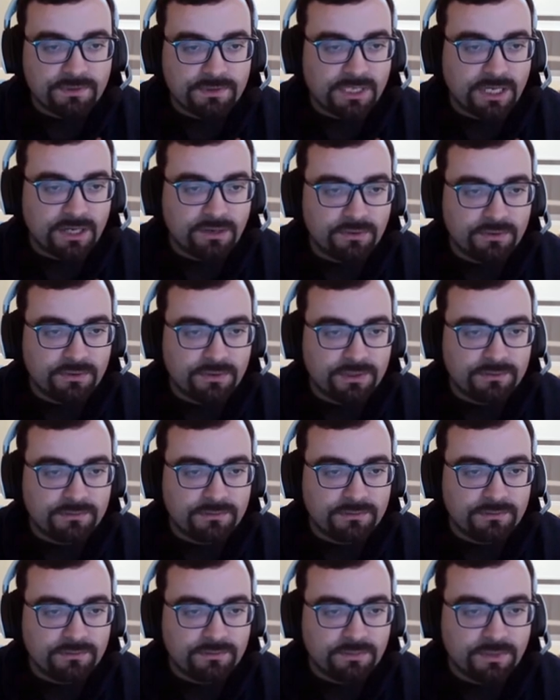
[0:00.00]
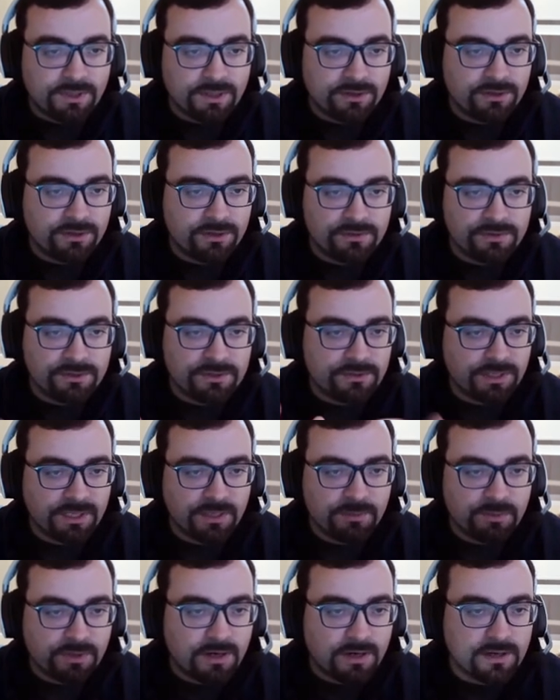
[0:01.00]
allowing marketers to
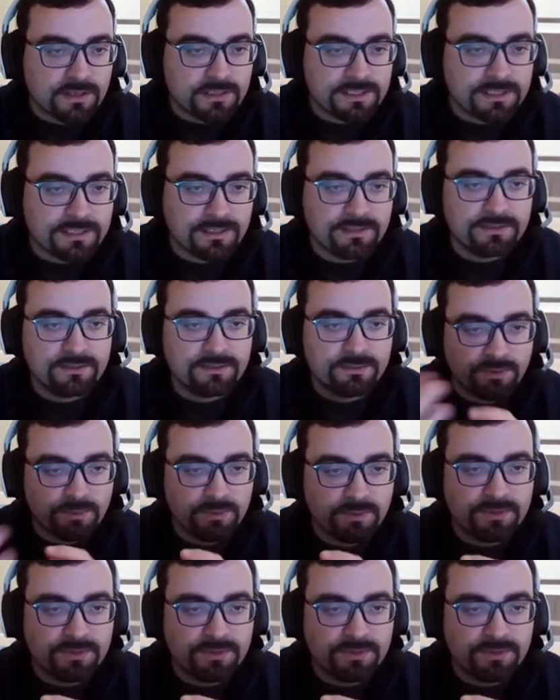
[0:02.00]
keep content with